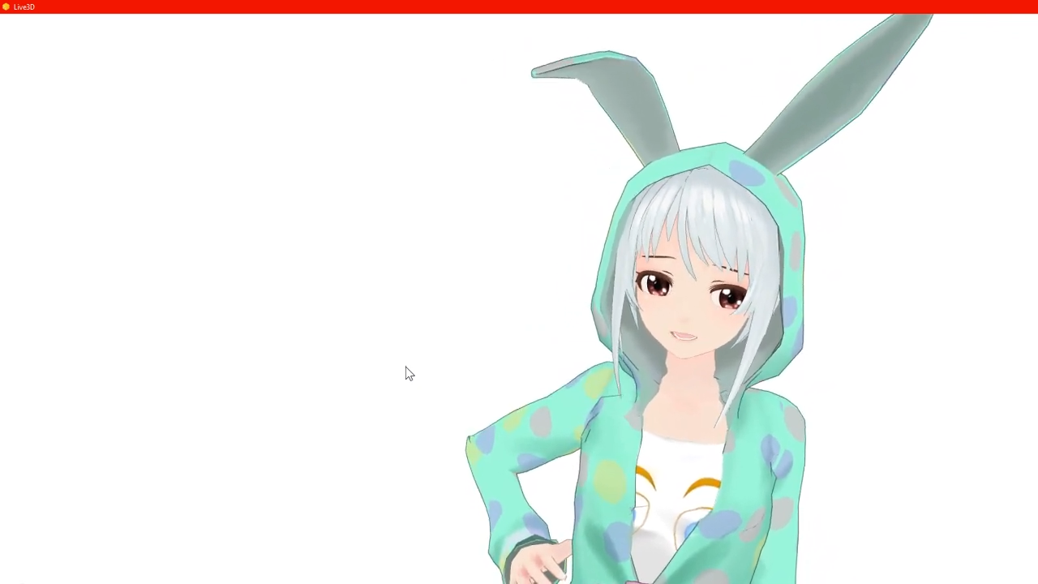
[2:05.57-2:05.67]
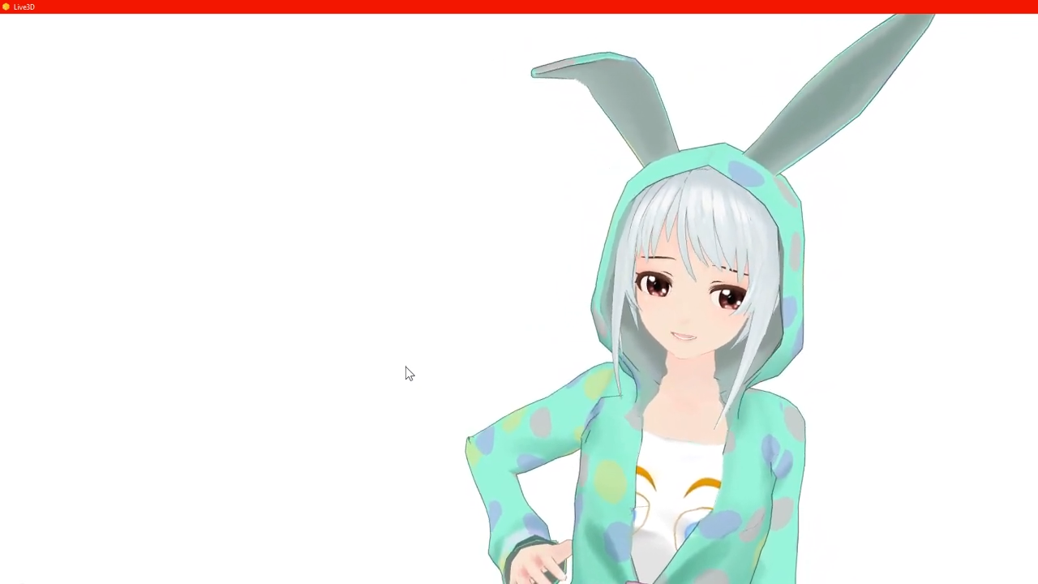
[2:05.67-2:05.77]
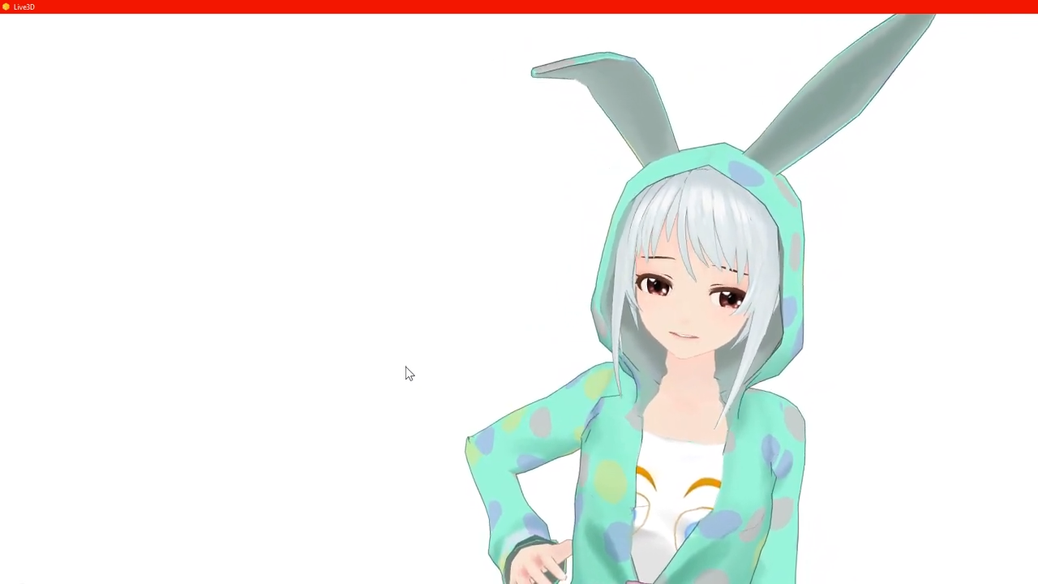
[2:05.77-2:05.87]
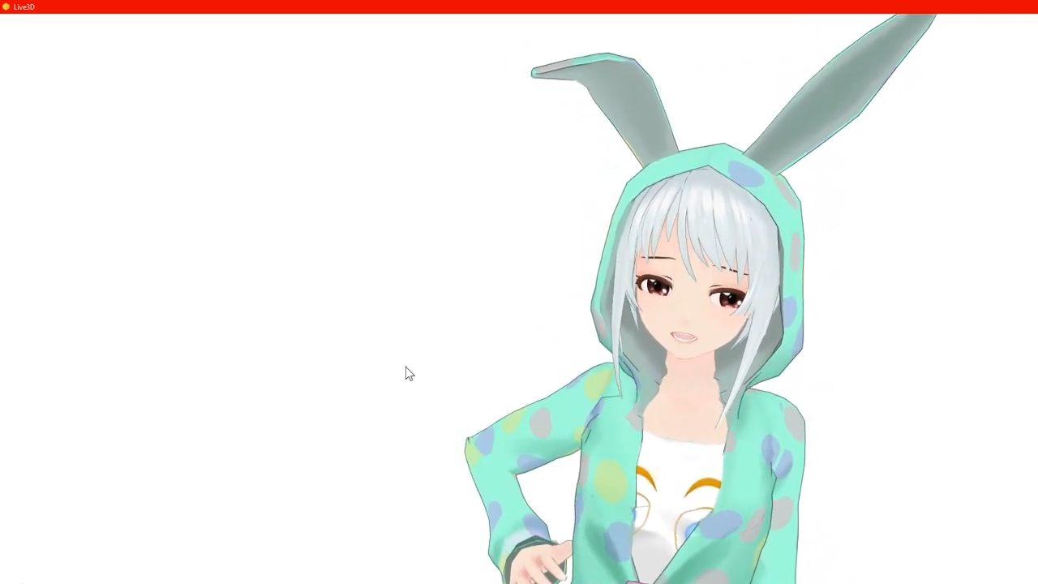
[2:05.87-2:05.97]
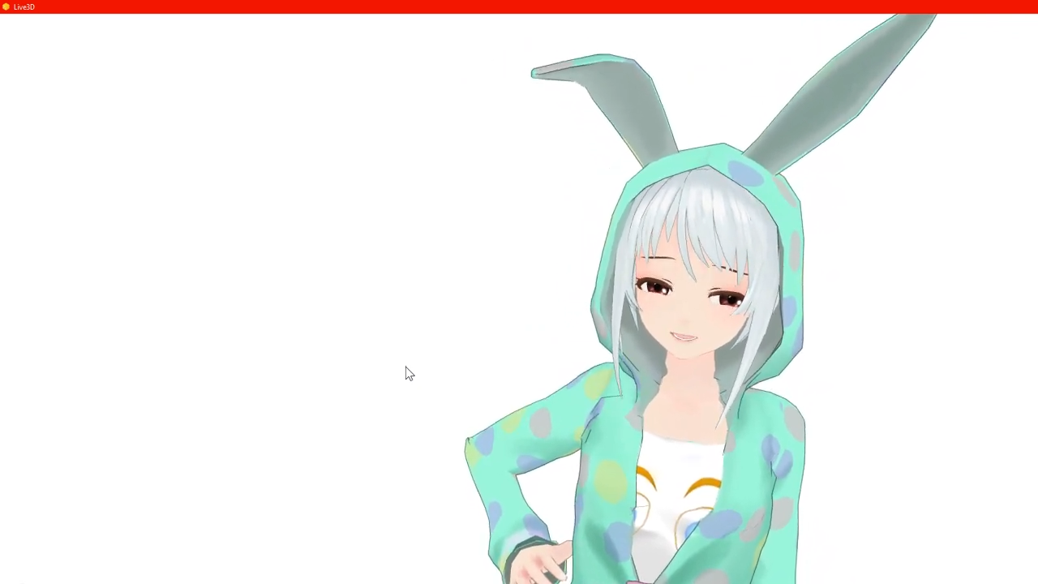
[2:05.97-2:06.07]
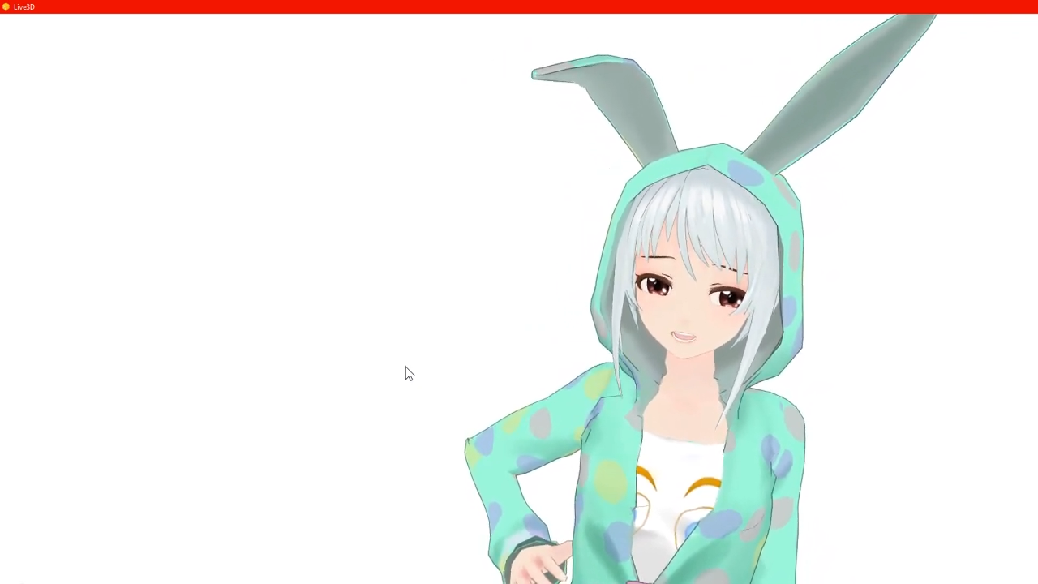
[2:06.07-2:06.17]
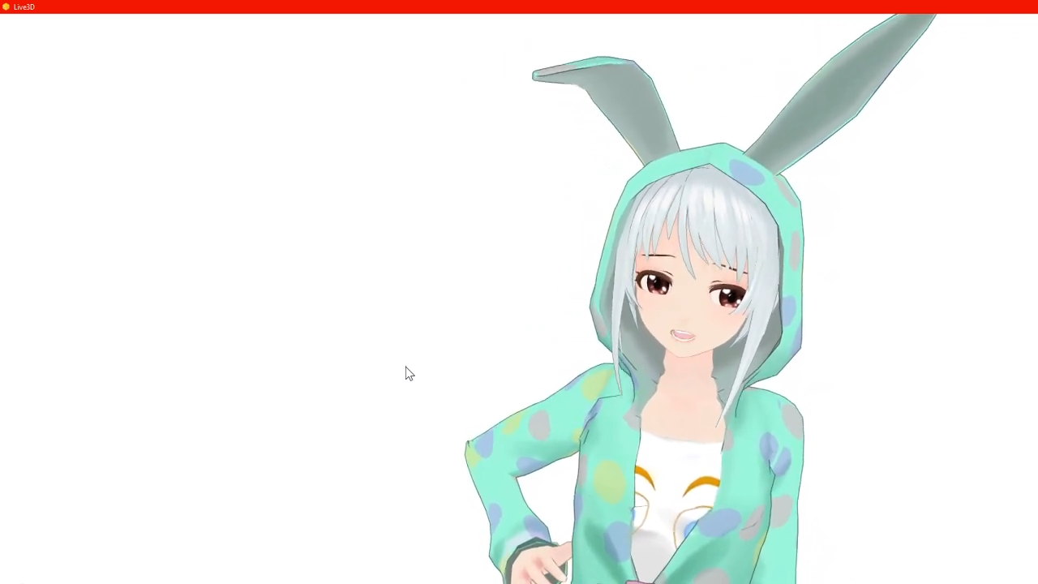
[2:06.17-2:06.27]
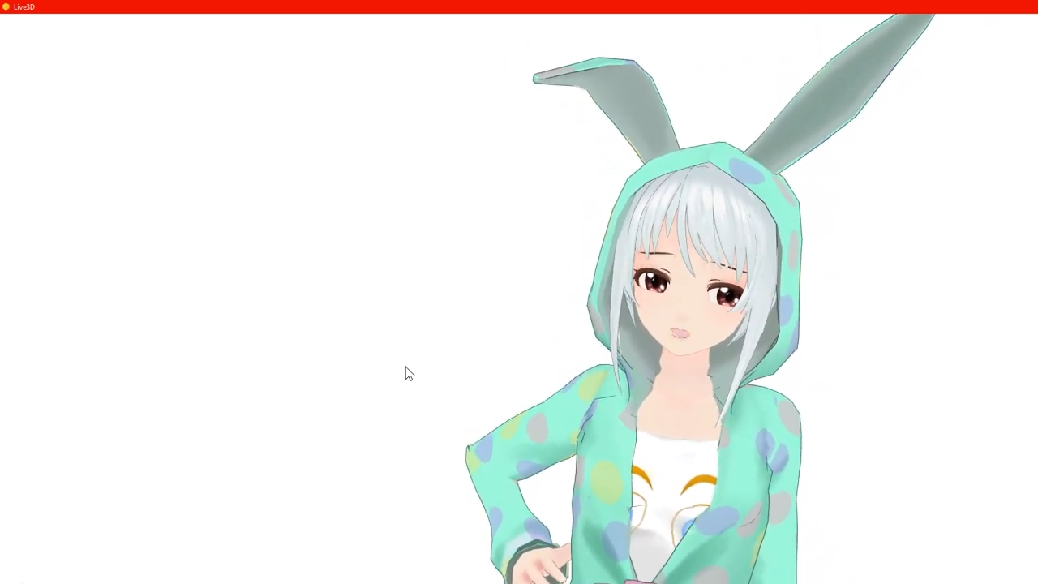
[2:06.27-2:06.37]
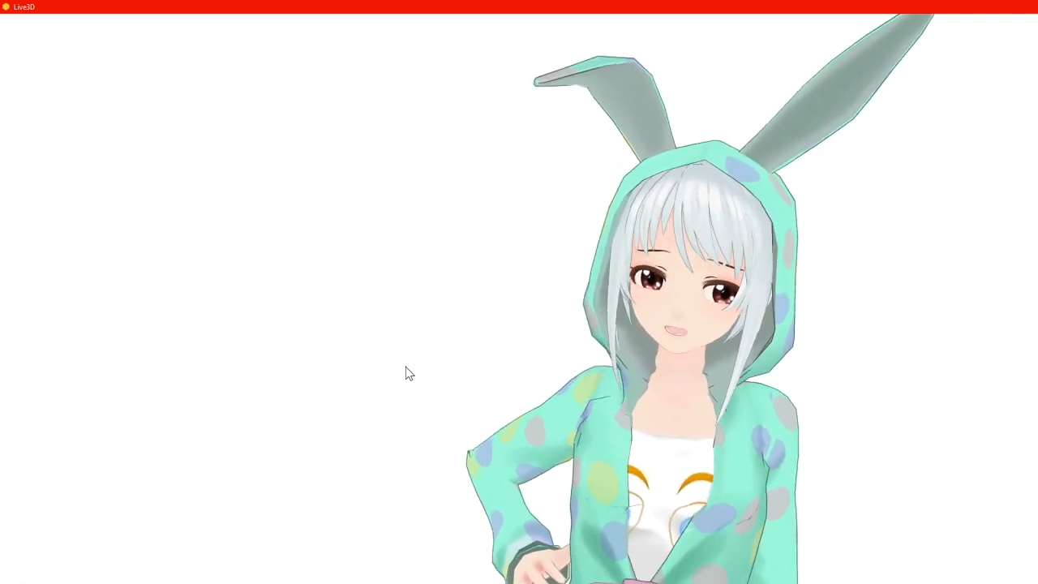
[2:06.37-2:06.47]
ago,